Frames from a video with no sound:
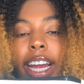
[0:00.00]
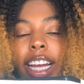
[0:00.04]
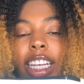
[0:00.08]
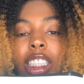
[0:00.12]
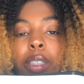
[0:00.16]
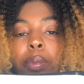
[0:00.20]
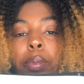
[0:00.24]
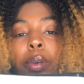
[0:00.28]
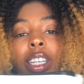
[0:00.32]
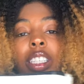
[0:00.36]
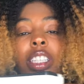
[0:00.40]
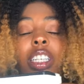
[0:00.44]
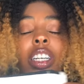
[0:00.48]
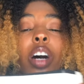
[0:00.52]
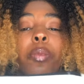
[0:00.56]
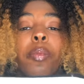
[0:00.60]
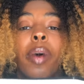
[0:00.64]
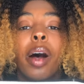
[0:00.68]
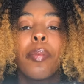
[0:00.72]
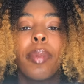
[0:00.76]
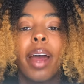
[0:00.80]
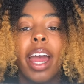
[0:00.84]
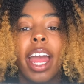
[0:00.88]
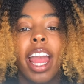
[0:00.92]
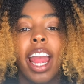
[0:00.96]
It's printed on my
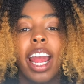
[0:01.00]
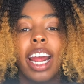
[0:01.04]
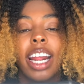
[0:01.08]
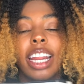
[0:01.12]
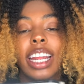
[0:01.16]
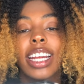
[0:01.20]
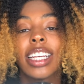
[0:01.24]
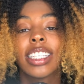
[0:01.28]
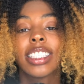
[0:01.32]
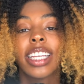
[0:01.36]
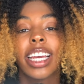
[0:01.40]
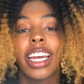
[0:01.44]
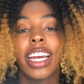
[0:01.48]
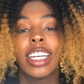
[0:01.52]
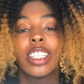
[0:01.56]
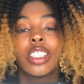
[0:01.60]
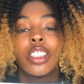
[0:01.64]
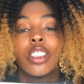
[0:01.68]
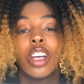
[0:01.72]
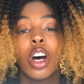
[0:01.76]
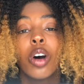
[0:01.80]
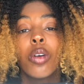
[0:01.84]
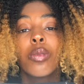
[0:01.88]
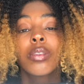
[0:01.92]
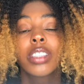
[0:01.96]
bag. It says,
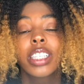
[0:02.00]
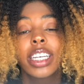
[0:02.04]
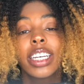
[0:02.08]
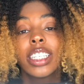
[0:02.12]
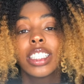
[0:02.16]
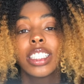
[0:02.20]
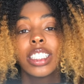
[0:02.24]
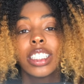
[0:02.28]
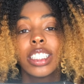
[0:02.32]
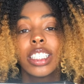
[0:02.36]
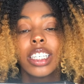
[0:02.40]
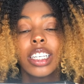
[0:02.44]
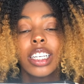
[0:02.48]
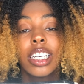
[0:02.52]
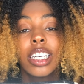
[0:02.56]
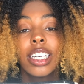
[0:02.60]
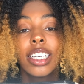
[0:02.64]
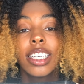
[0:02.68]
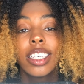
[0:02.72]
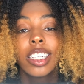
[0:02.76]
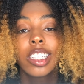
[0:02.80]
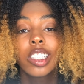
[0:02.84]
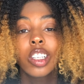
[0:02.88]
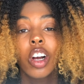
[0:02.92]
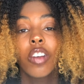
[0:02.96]
don't touch it.
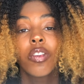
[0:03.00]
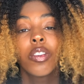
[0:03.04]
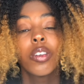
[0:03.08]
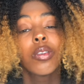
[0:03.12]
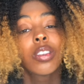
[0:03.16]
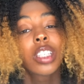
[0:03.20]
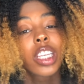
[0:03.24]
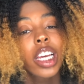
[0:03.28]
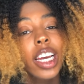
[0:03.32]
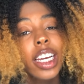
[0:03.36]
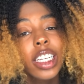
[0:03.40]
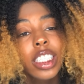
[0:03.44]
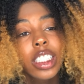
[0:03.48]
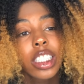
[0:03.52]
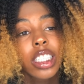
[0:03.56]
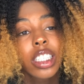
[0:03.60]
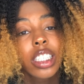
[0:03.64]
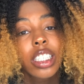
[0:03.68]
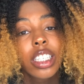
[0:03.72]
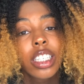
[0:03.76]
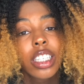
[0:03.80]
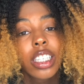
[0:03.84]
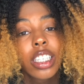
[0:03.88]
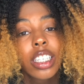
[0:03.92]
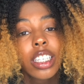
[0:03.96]
So if you touch it,
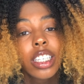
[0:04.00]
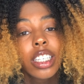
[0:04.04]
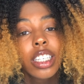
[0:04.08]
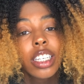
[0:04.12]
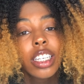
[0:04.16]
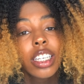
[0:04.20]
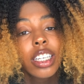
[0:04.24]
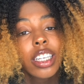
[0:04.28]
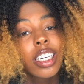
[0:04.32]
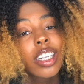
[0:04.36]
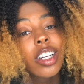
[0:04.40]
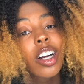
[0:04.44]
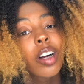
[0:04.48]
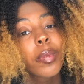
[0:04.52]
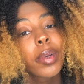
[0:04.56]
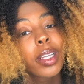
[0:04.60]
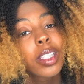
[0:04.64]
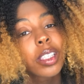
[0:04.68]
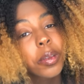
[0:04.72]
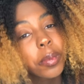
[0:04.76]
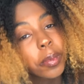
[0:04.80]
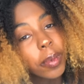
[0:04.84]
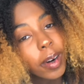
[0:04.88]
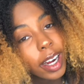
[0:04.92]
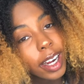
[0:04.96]
there's gonna be
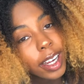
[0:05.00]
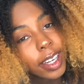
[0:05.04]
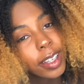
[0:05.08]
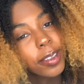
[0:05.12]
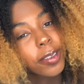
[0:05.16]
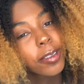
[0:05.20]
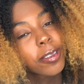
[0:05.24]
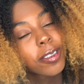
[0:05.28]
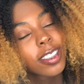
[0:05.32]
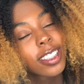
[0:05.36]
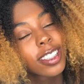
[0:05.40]
some problems.